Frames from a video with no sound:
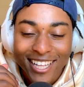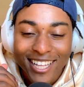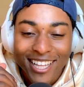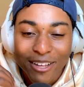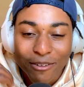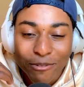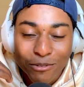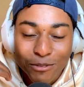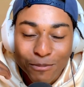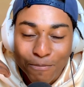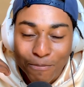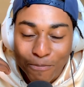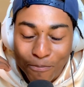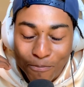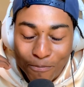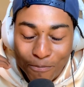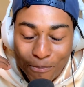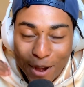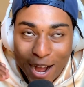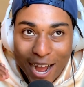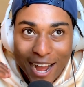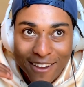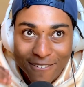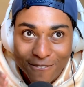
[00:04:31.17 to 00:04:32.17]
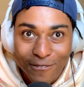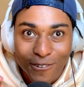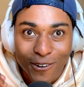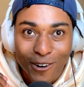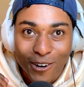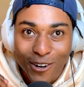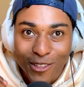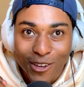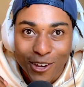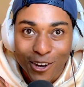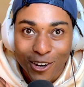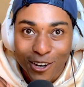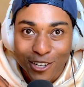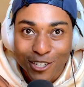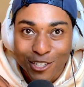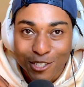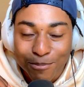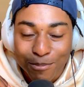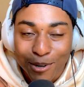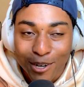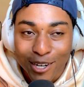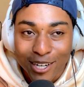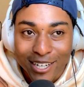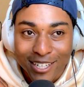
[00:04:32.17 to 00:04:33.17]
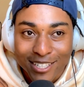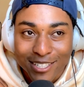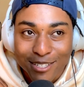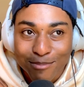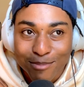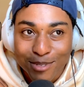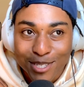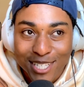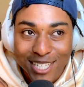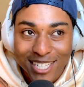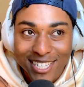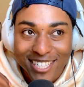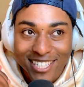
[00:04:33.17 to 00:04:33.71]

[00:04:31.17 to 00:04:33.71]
That was by far the hardest part because I'm sitting here